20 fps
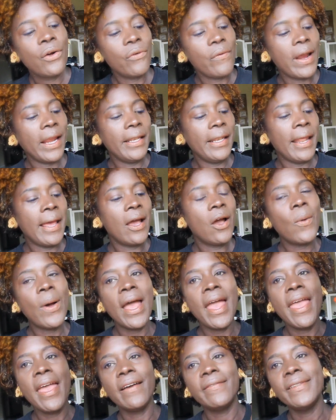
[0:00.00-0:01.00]
right now I
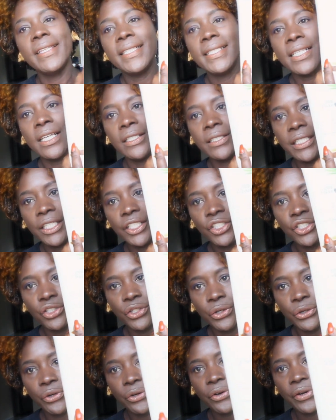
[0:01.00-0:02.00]
have this
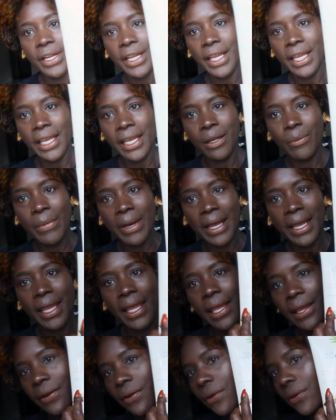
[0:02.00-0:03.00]
conditioner in my
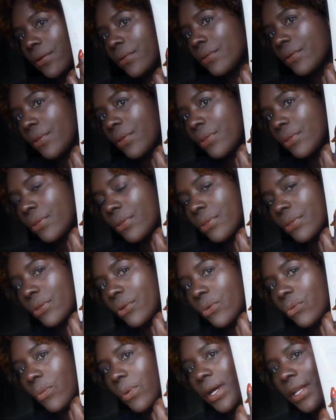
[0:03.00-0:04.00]
hair,
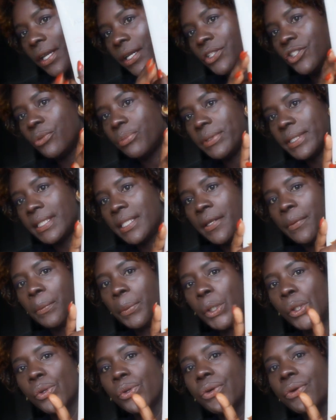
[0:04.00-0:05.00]
the 100%
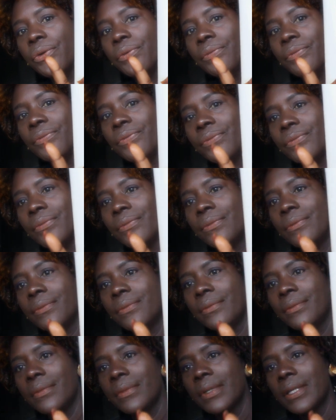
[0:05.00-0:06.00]
pure
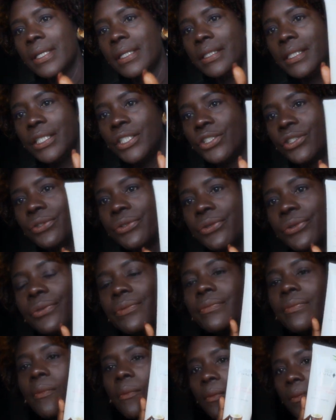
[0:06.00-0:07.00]
conditioner.
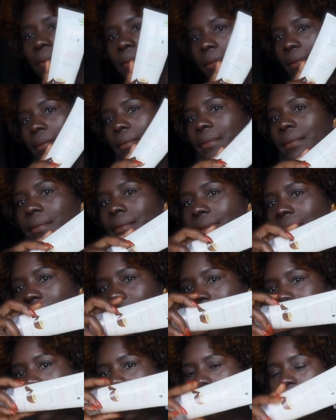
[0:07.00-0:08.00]

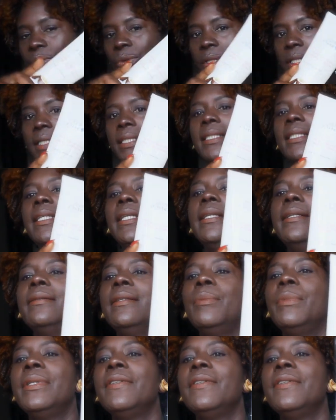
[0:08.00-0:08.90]
Well, you can see it.